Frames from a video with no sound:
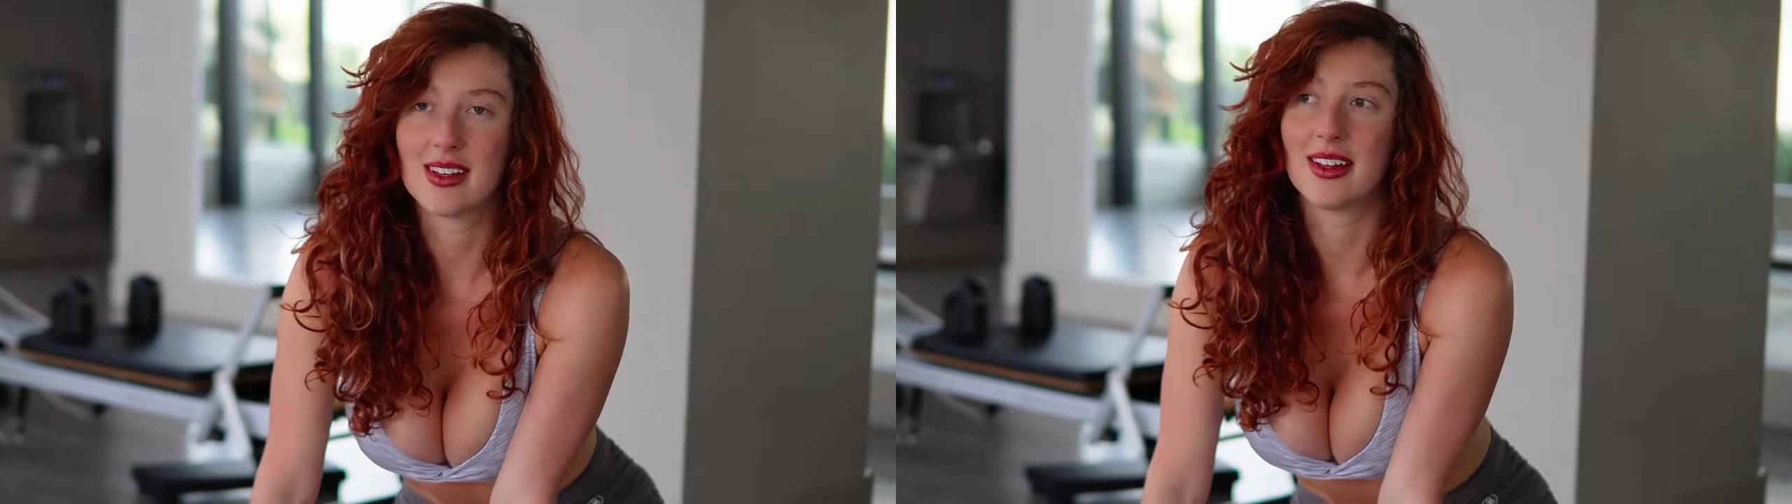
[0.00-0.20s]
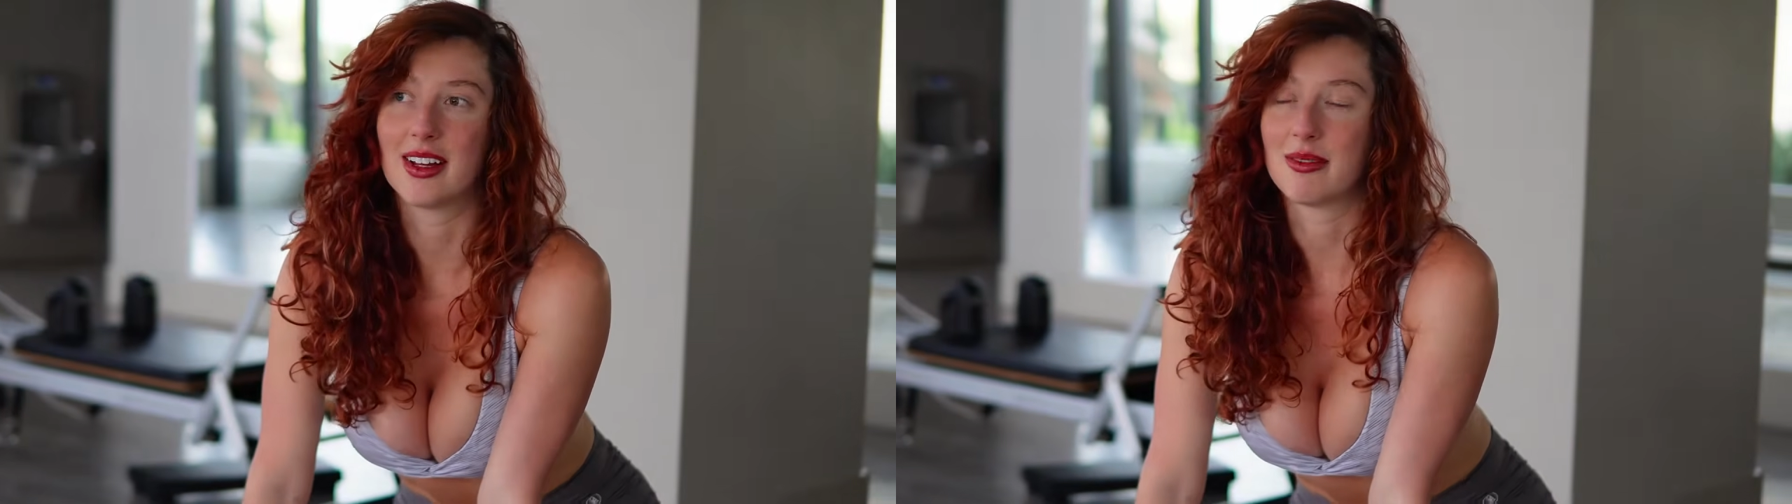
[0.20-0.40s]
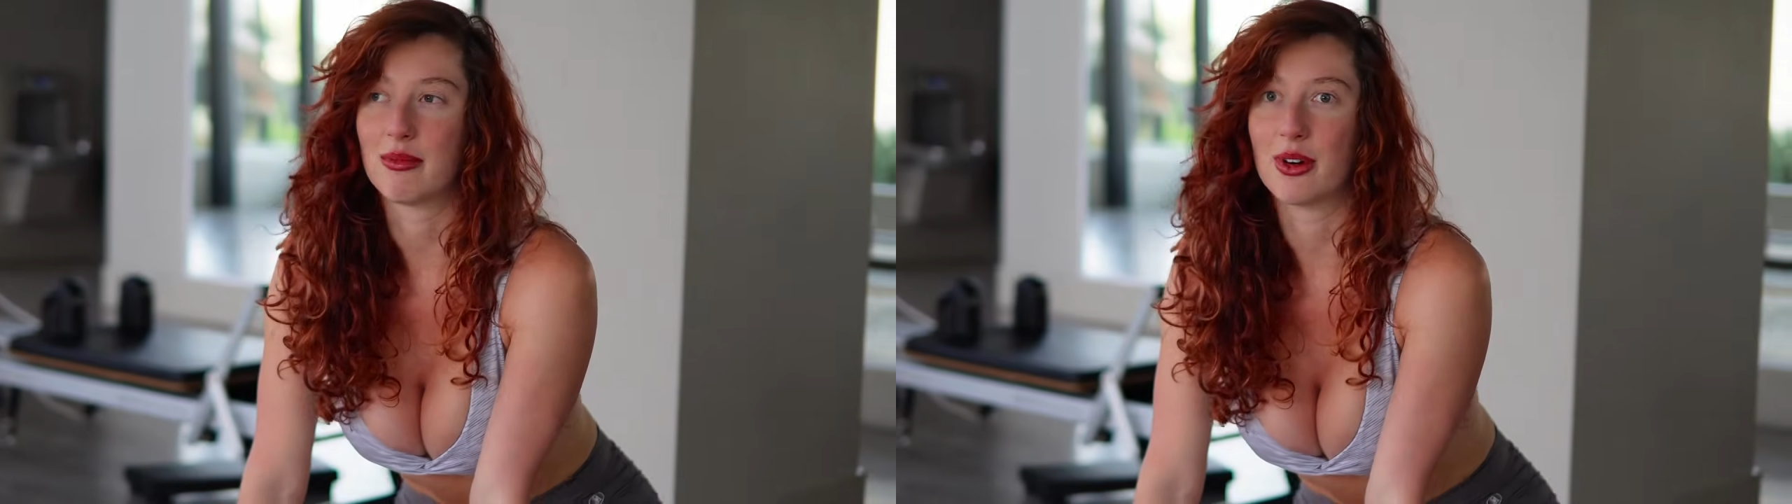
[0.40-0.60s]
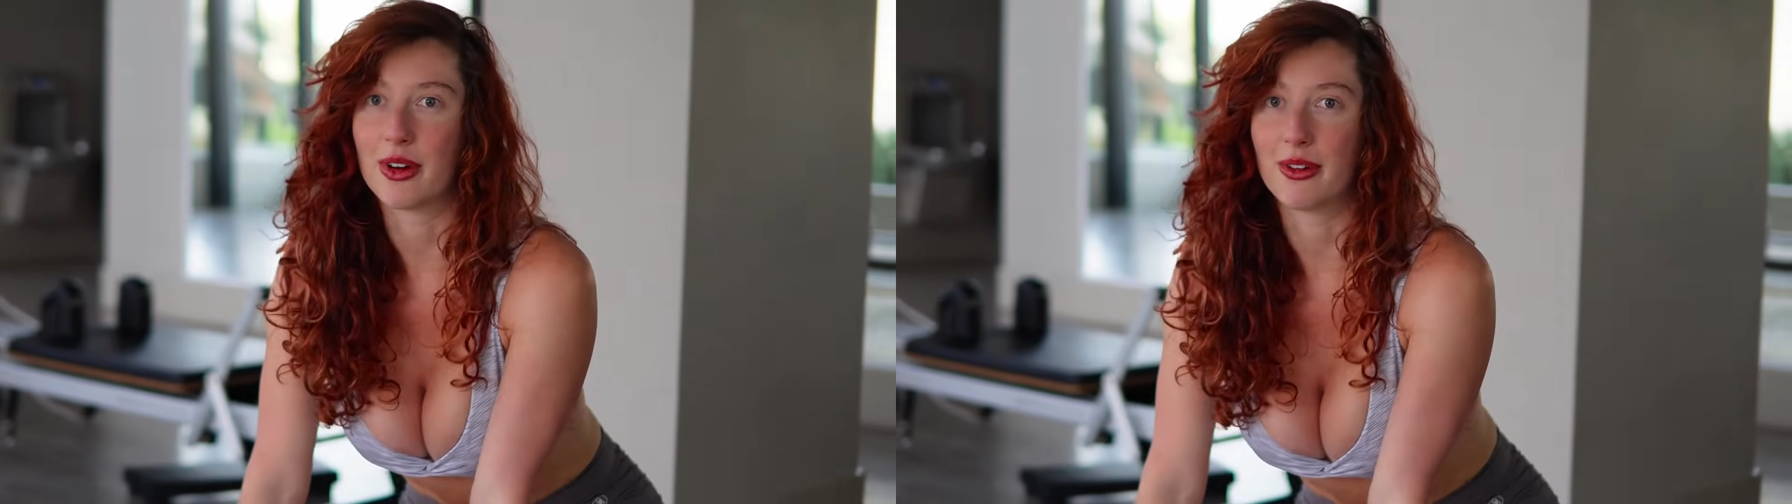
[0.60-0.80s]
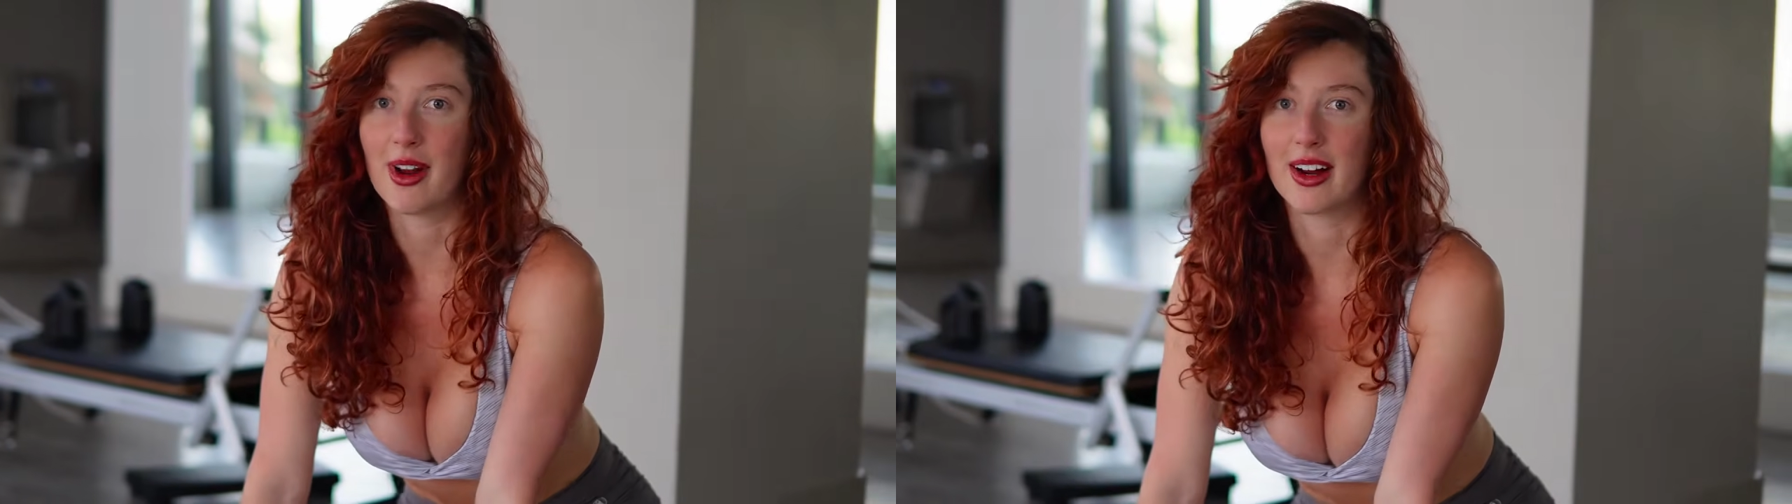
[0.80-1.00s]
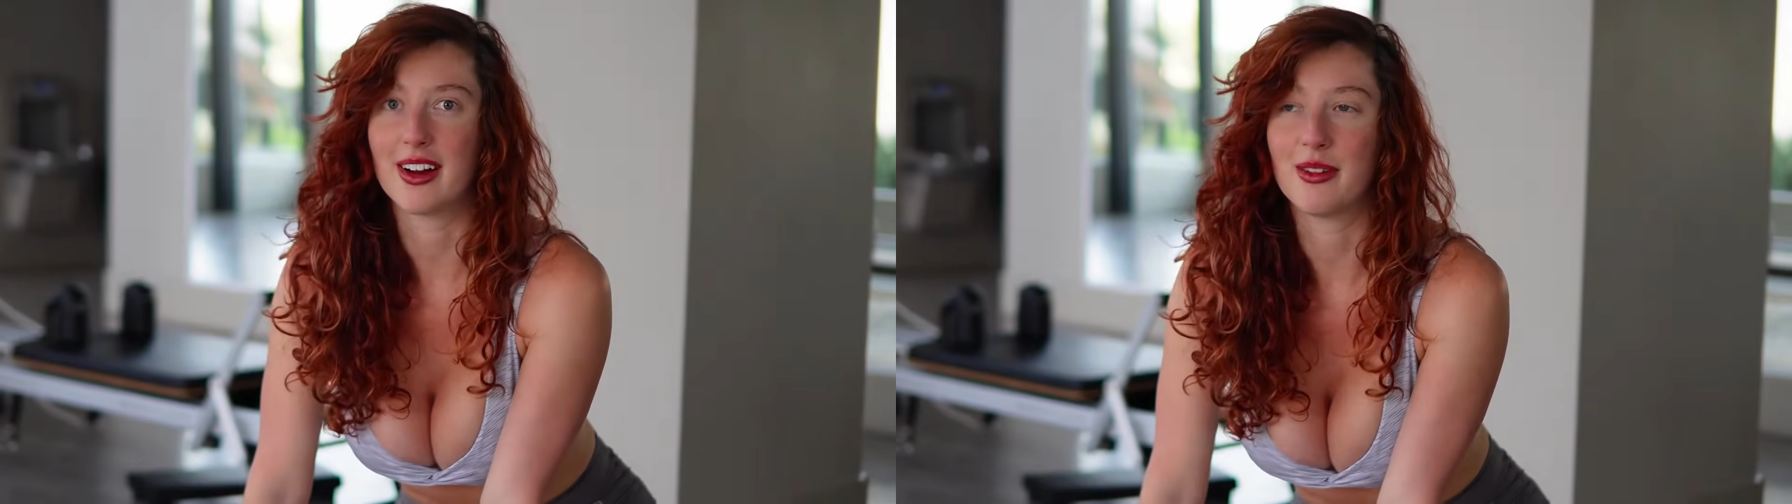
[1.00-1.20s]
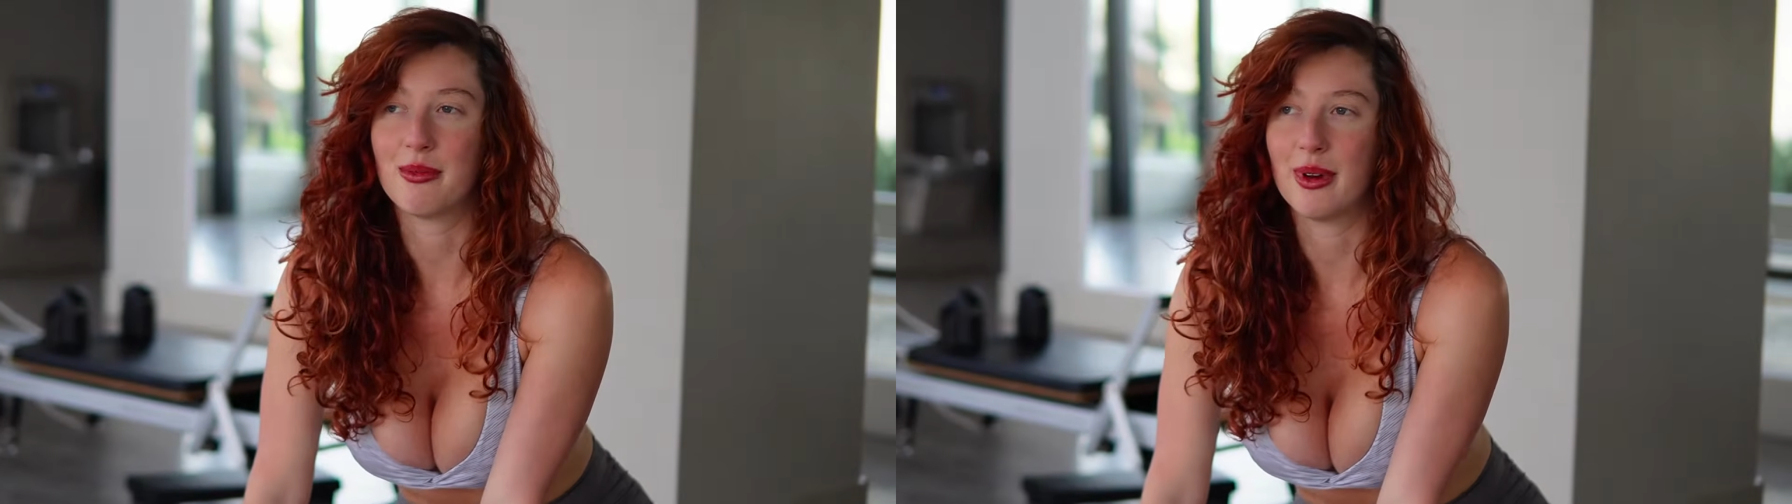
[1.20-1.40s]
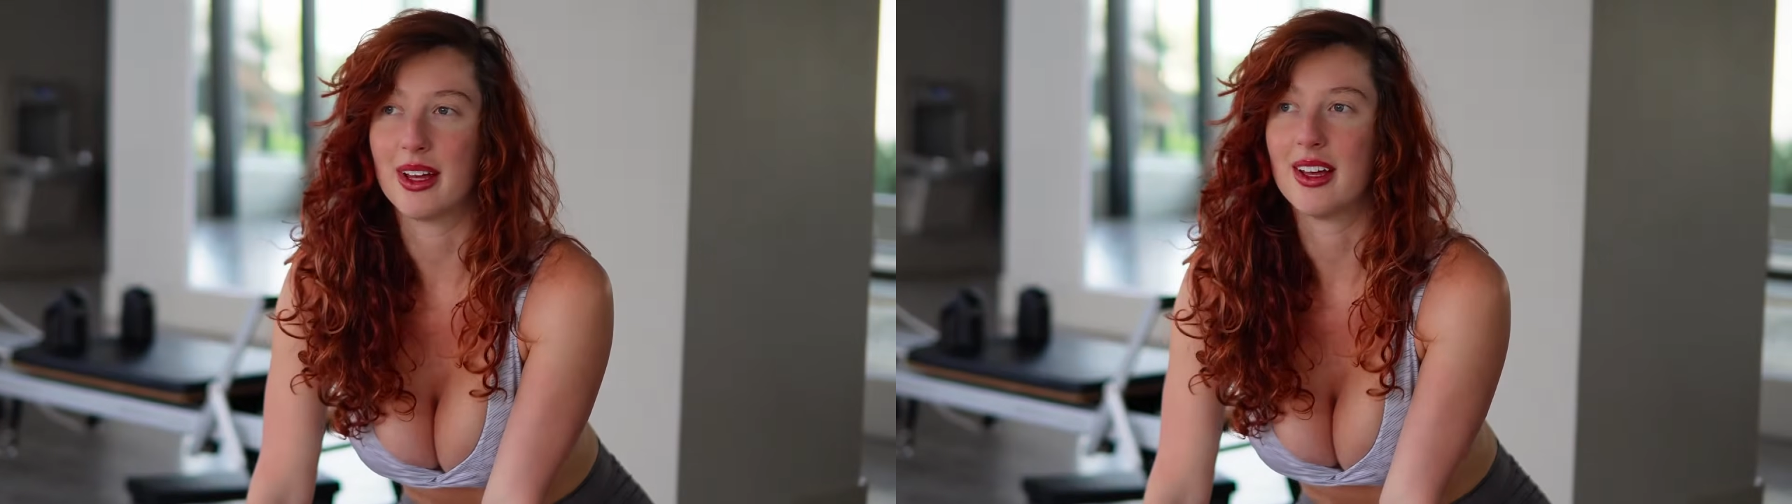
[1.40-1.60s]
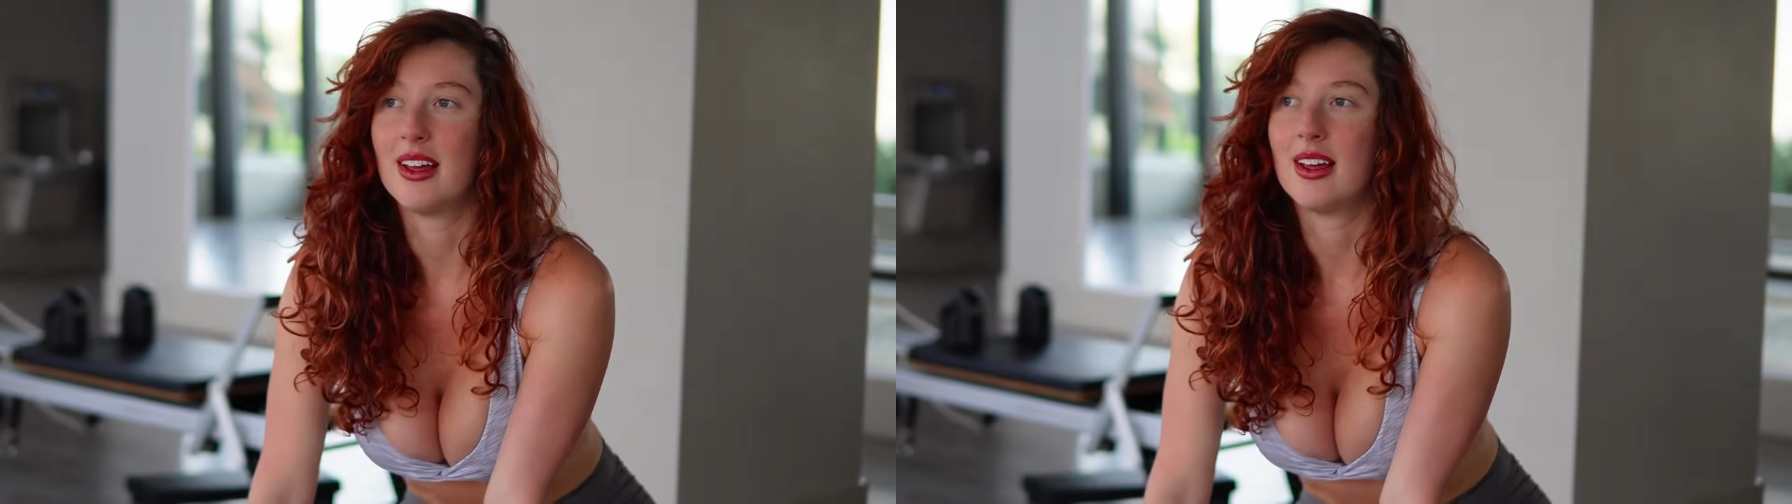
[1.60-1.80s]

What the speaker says: like a broken record, but